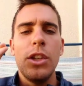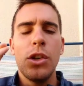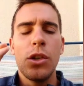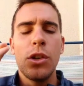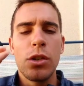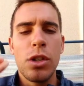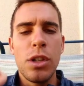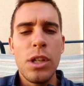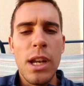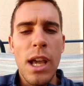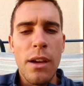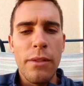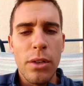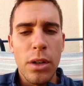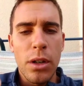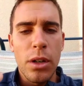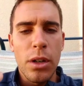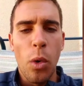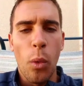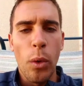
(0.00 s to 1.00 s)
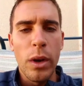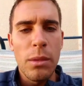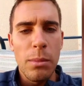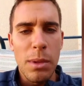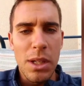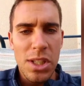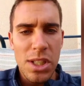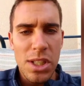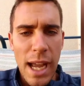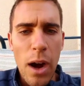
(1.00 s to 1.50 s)
you're never
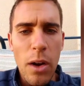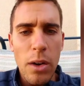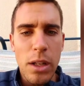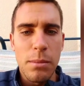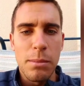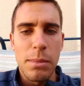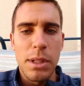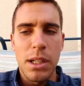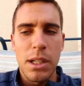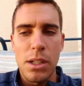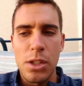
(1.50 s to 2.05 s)
going to be scouted,